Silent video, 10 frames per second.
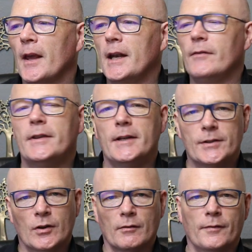and everything is
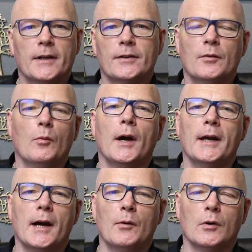configured the way
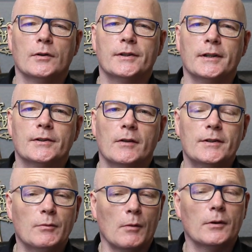I want it. So this
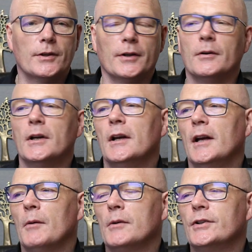is what I'm going to do.
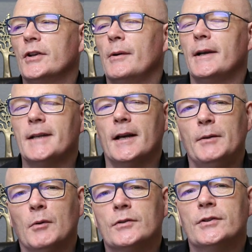I'm going to show you exactly
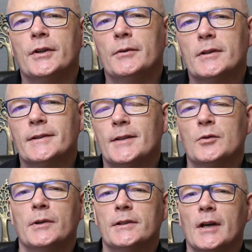what to do to set
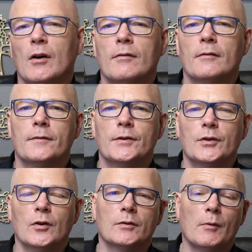up yourself for
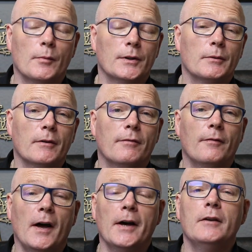shorts. Remember, we're doing
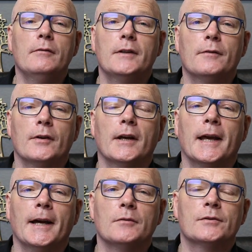five different
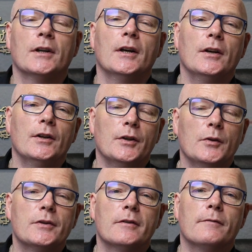accounts
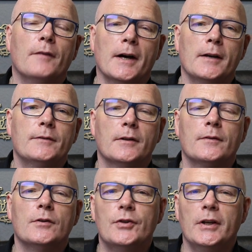using the five
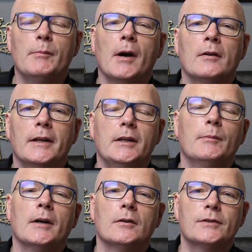different Gmail
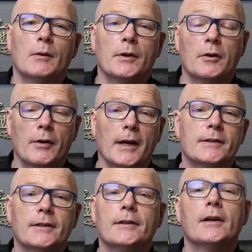emails that we
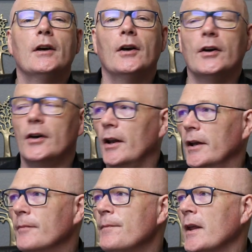created
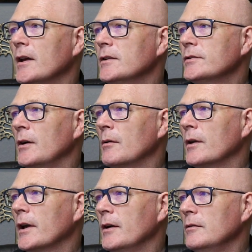earlier. So I'm going to
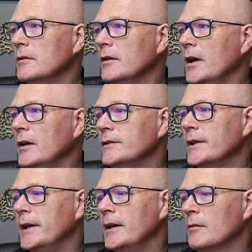go over to
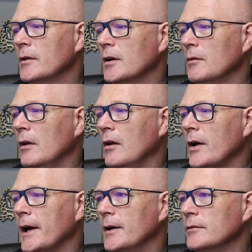here, I'm going to go and
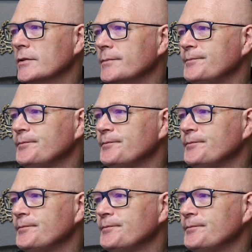log out